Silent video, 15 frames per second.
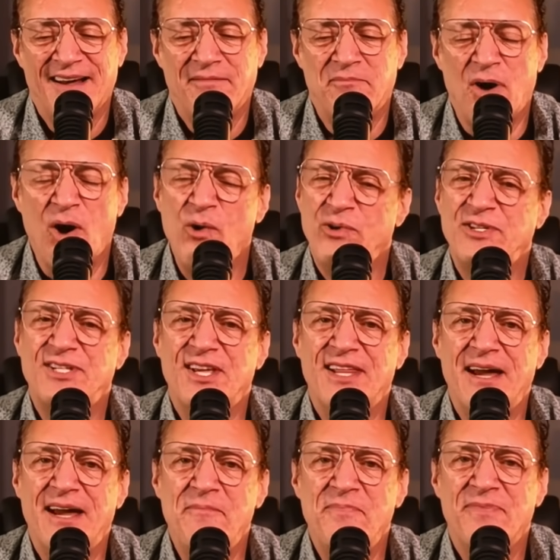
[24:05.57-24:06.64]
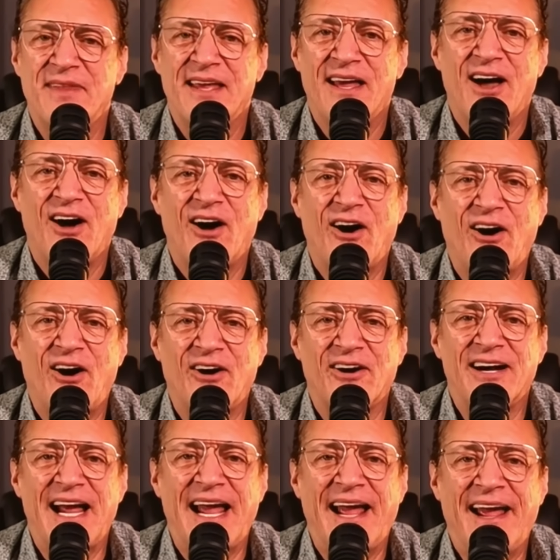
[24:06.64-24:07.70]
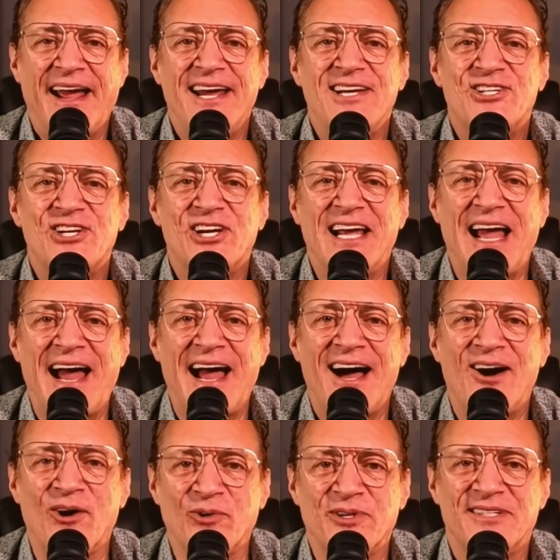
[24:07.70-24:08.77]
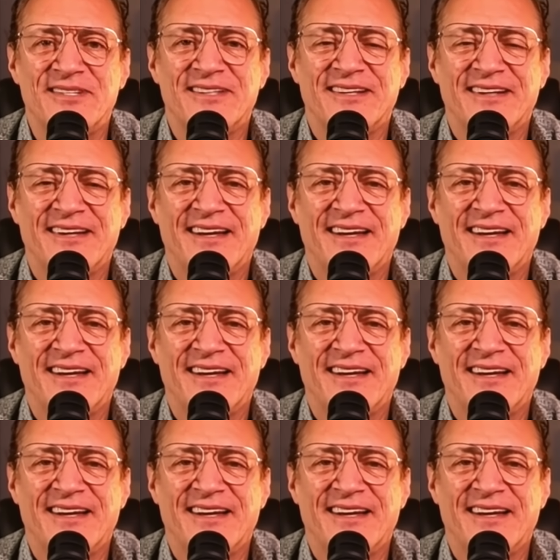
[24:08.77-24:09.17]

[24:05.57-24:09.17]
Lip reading: Most of them are aging out,